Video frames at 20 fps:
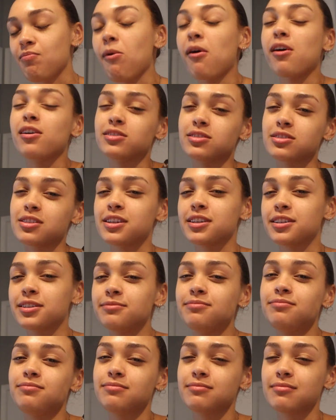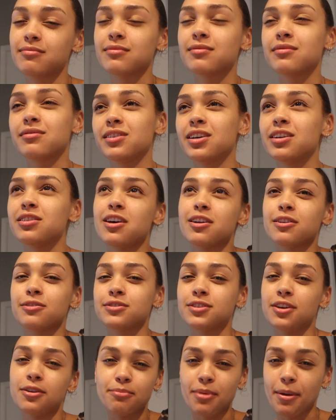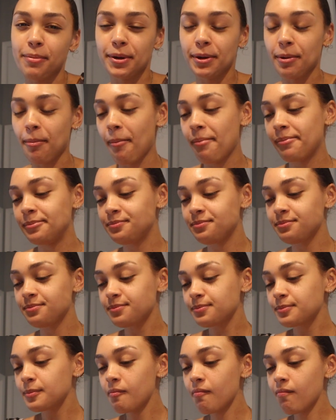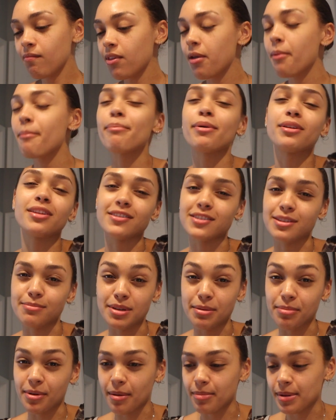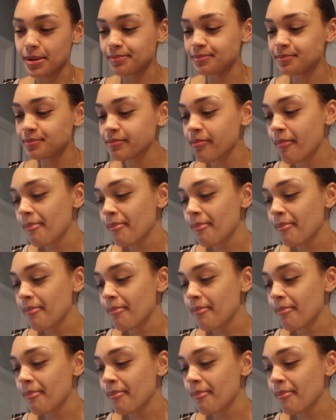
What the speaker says: I just like a lot of salt and pepper, but that's a me problem.